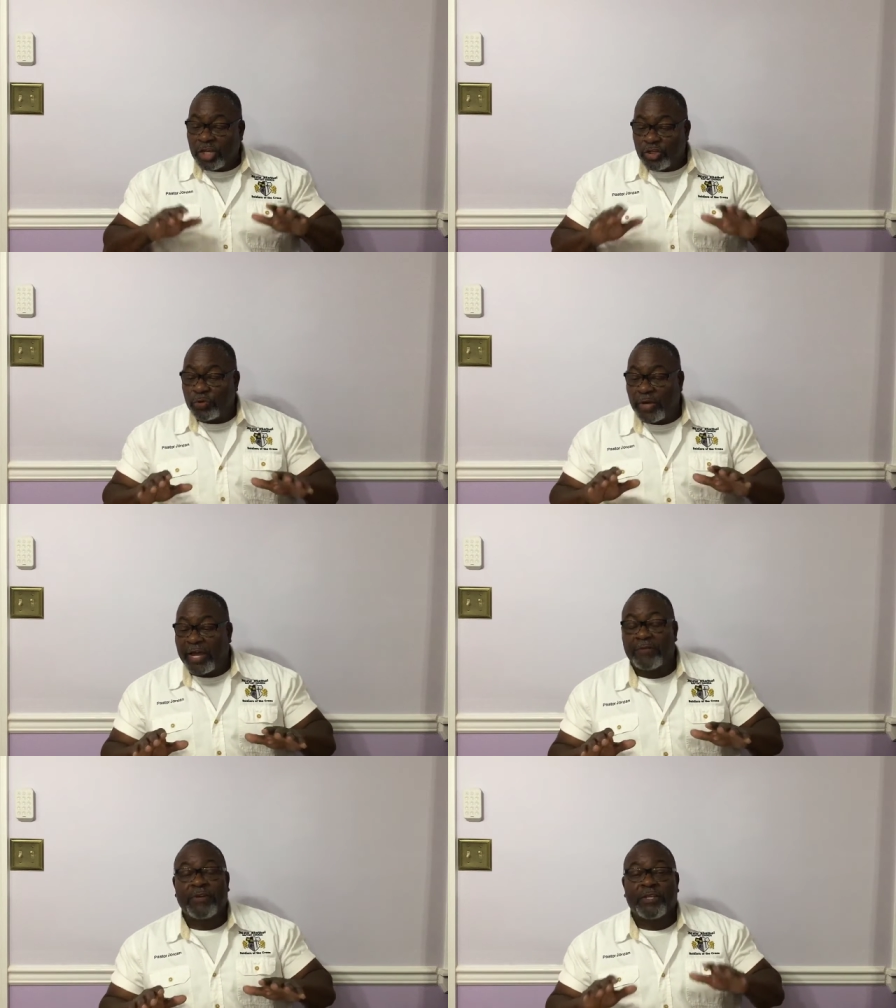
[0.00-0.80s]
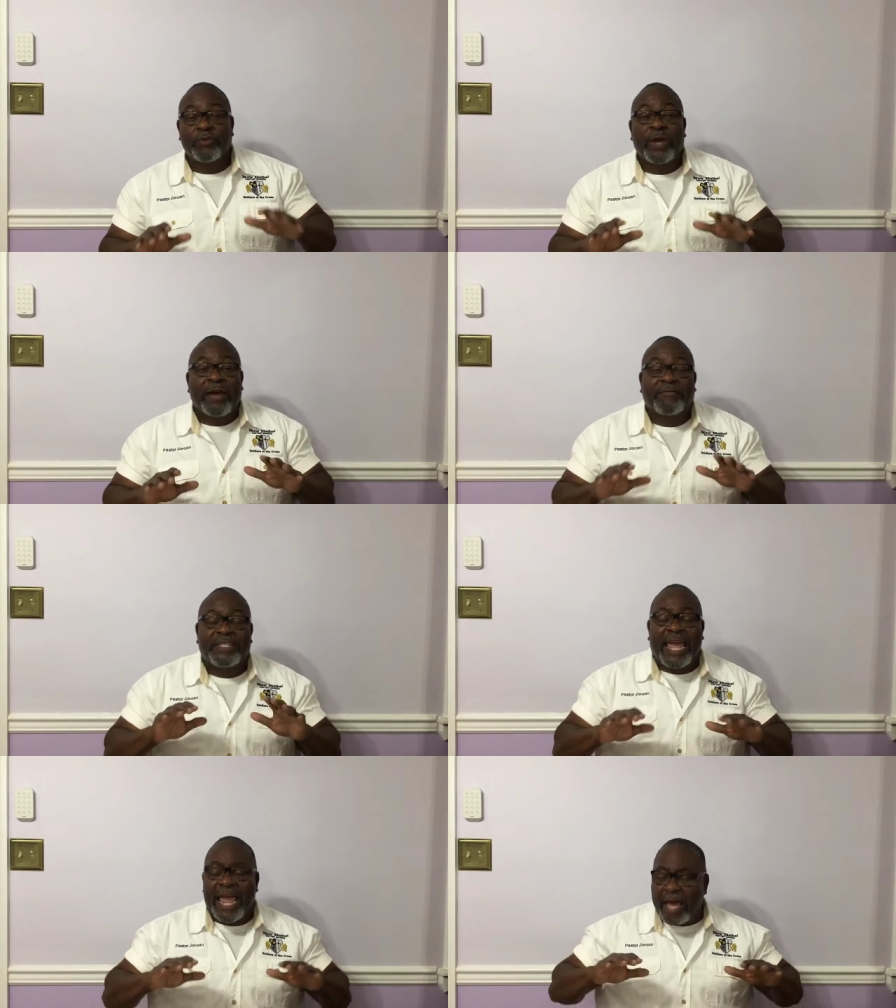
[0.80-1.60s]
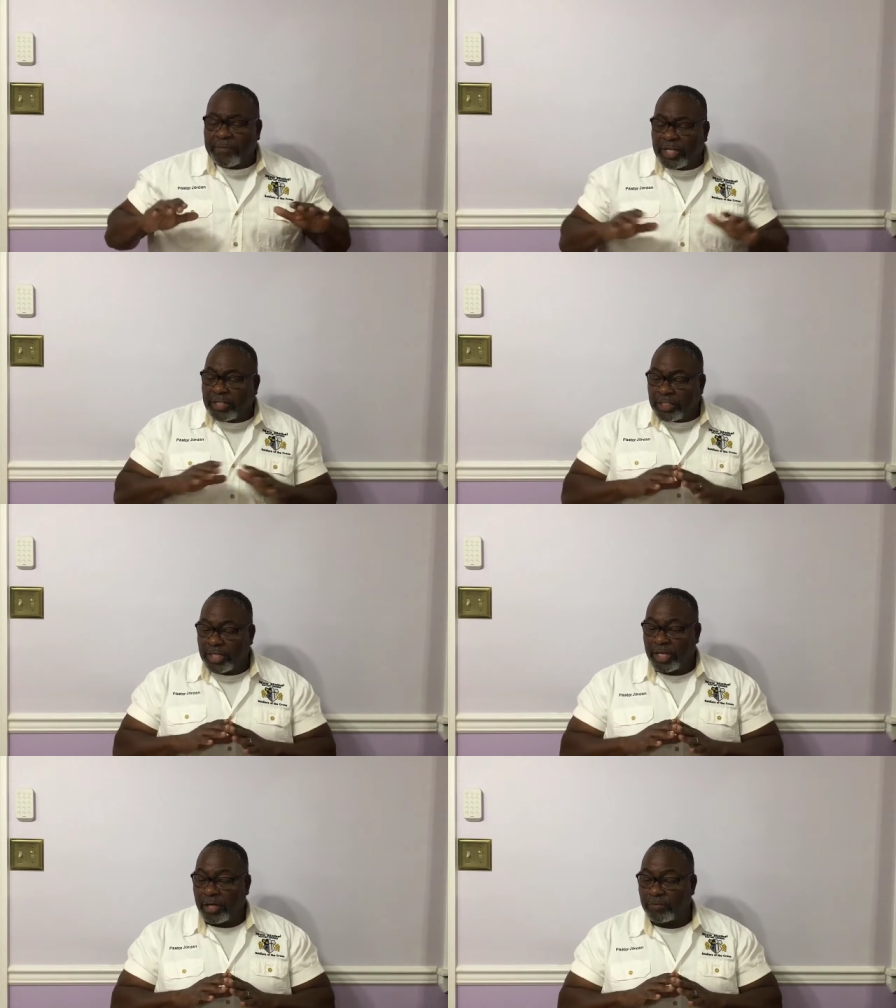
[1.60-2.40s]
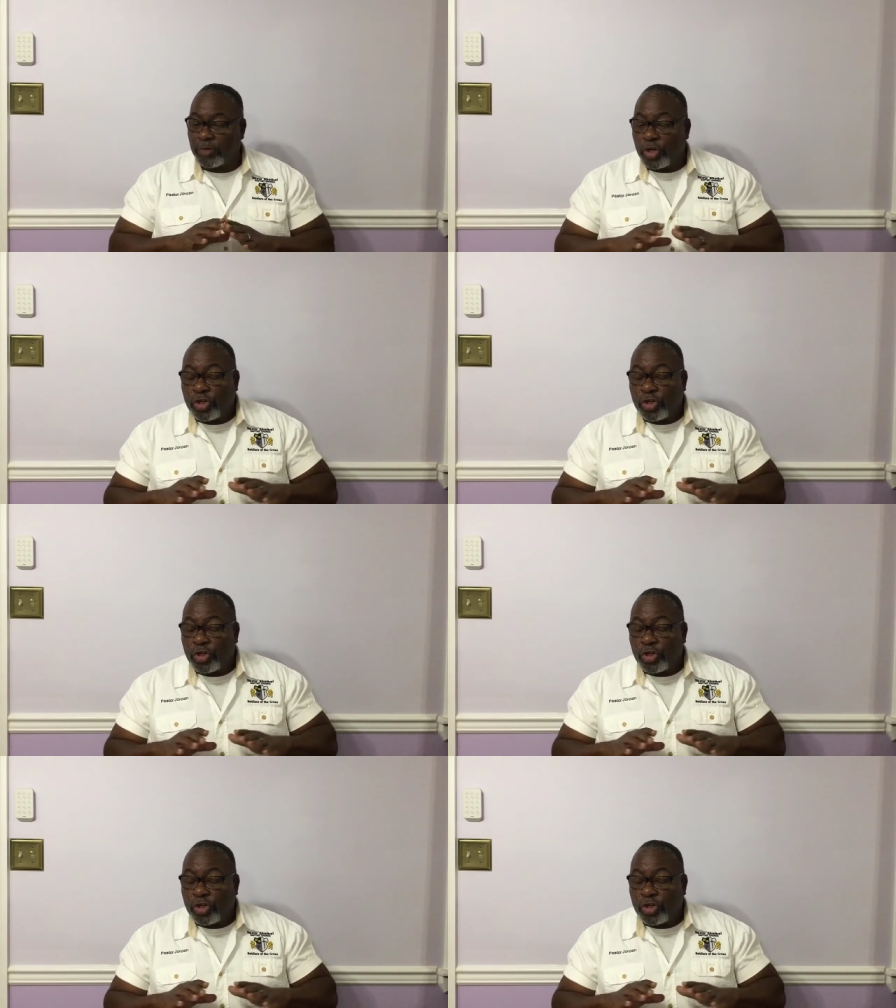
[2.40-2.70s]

You have you have damned them.